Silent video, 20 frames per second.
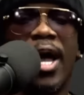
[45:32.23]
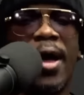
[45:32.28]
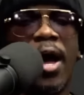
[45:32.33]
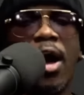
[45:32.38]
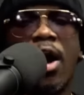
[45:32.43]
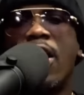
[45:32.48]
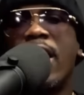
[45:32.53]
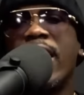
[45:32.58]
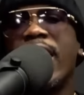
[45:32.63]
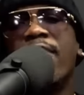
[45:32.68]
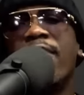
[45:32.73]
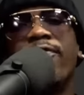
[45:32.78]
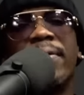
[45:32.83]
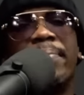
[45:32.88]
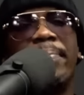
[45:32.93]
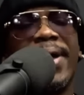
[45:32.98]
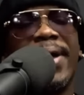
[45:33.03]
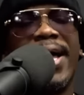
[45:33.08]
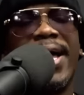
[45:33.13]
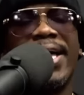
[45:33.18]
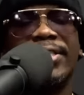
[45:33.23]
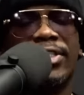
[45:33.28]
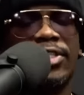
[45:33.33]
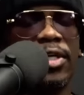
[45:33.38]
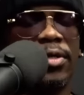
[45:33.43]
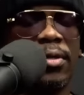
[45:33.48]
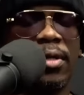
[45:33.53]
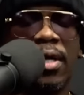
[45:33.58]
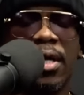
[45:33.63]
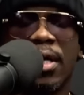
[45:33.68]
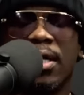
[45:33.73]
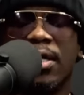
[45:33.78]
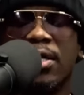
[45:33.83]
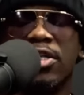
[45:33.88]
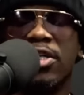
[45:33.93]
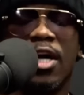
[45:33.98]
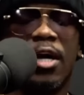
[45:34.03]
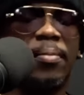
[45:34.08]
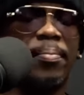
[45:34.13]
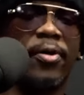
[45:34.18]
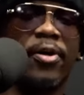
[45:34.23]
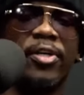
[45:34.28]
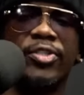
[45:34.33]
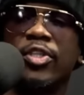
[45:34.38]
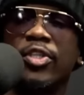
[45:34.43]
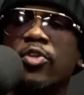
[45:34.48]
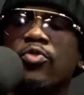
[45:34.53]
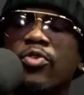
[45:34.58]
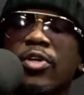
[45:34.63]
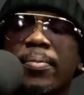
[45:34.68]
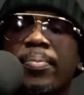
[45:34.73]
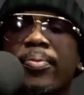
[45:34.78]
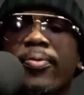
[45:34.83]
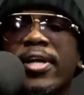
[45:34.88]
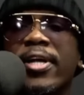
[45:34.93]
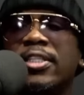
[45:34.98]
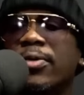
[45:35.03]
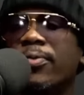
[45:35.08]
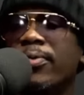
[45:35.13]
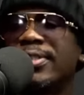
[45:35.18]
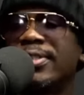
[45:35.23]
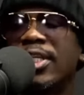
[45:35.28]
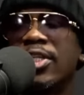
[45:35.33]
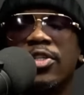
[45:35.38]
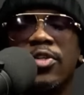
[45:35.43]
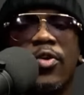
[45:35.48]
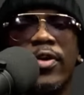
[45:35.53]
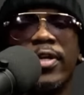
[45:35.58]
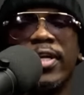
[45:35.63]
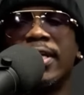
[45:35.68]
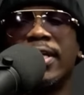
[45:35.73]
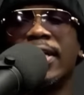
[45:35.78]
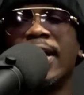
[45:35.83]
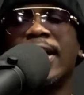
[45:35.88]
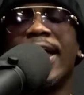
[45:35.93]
uh, every pastor, young person who could preach and was anointed